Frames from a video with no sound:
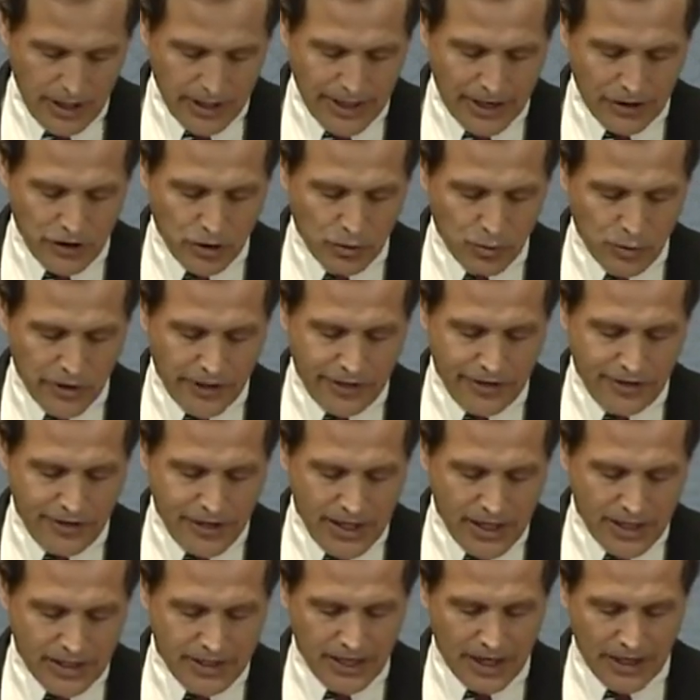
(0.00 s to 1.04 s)
Now, you would
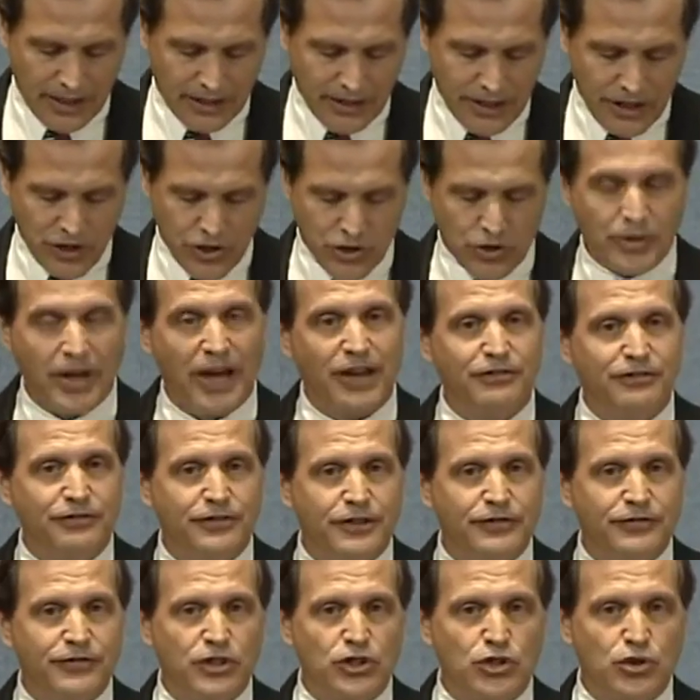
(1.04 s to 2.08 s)
think that at least you had
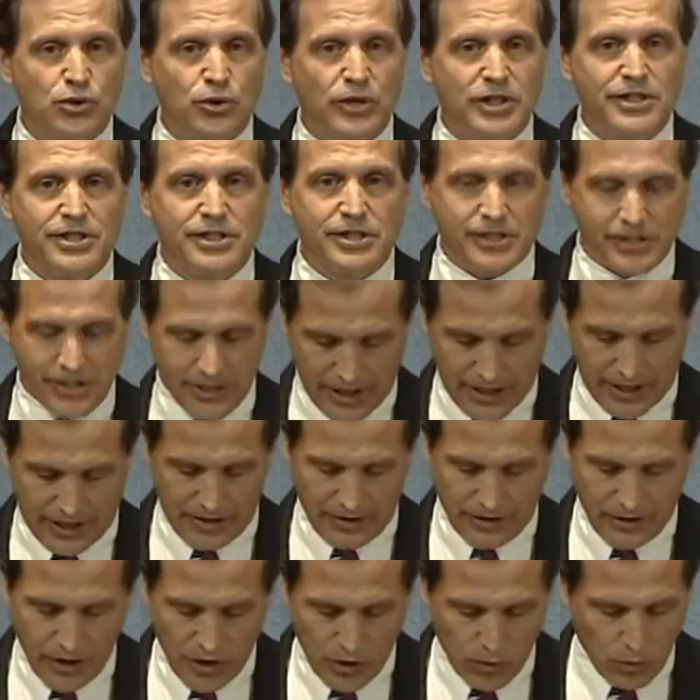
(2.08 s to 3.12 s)
50 choices
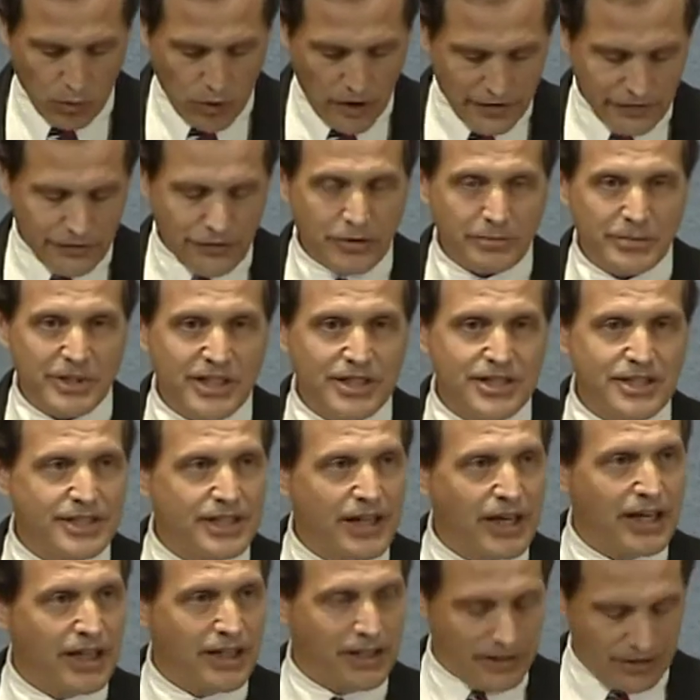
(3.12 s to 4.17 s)
then, one from each
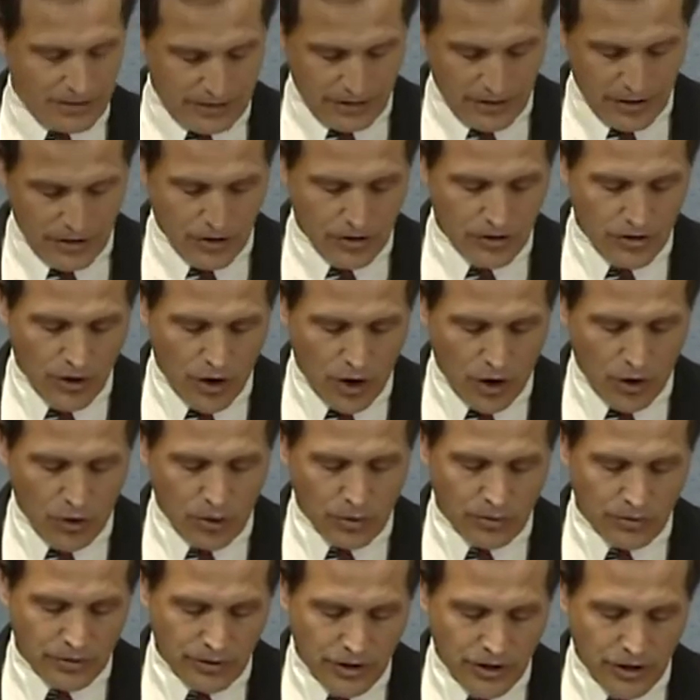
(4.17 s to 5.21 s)
state.
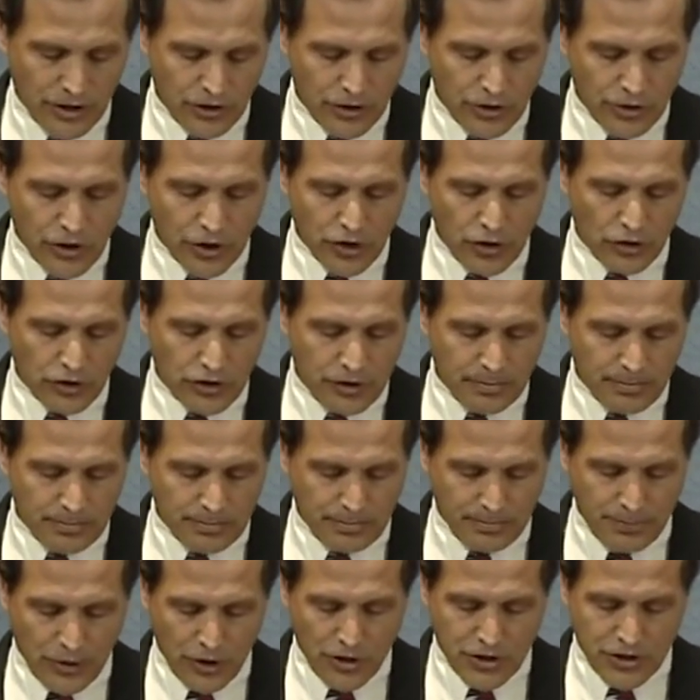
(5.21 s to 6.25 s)
No, you can only
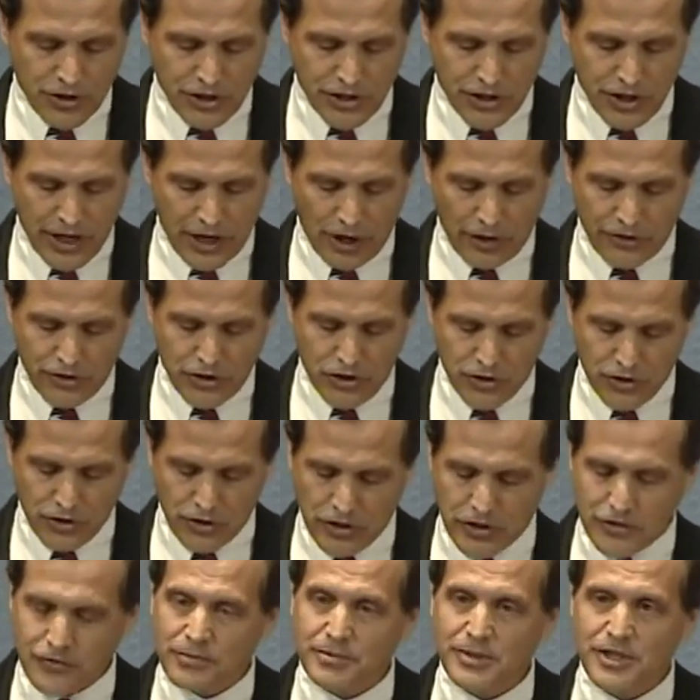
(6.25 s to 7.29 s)
purchase health
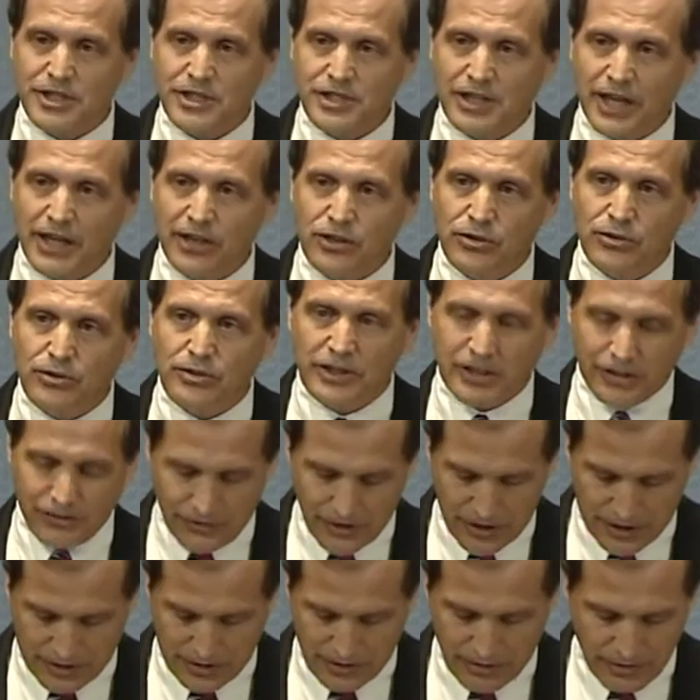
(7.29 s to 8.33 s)
insurance from the state you live
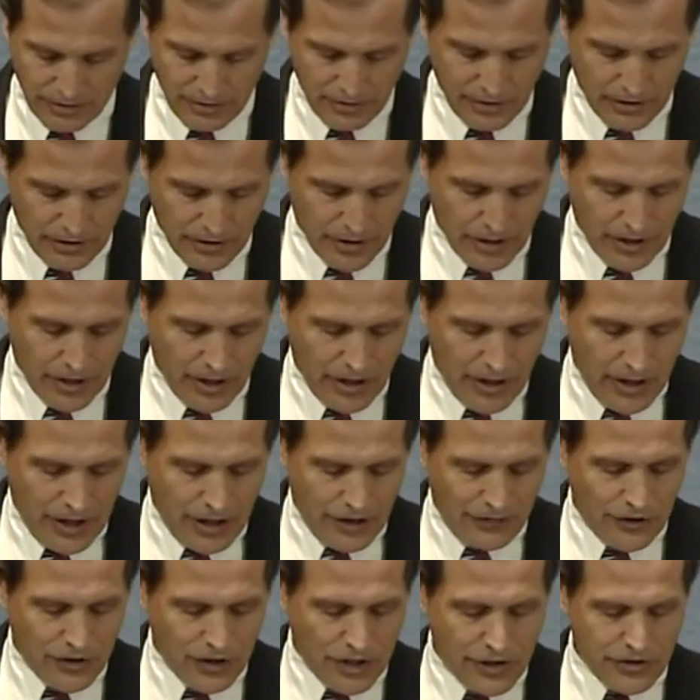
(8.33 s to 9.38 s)
in.
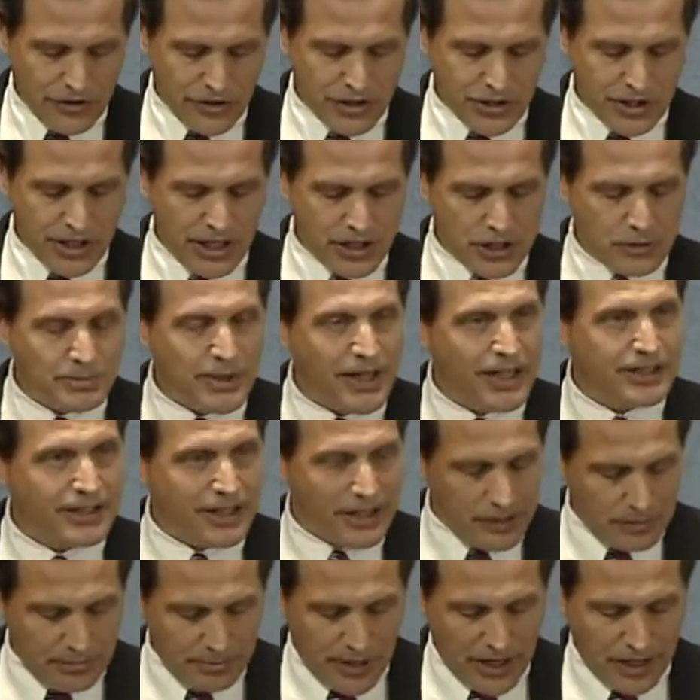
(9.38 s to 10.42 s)
If another state's
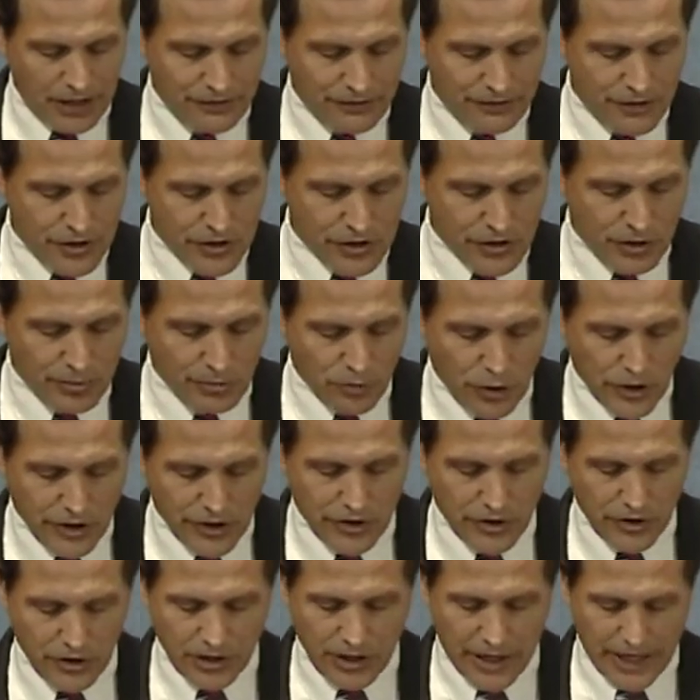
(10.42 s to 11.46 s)
mandated benefits are more to
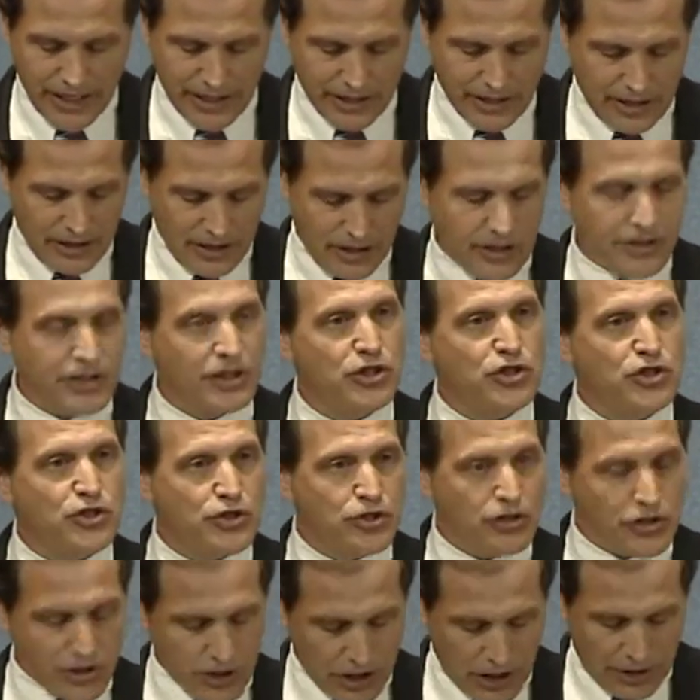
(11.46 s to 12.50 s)
your liking and the
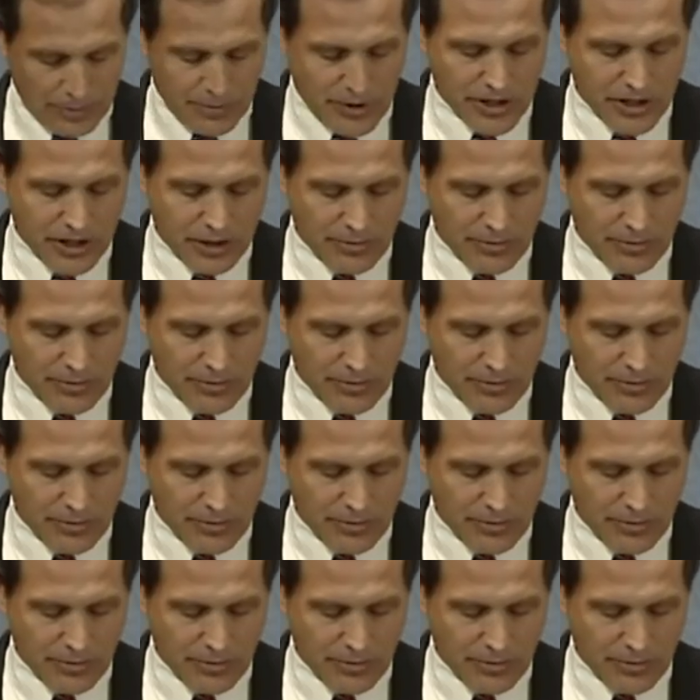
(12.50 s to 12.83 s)
insurance companies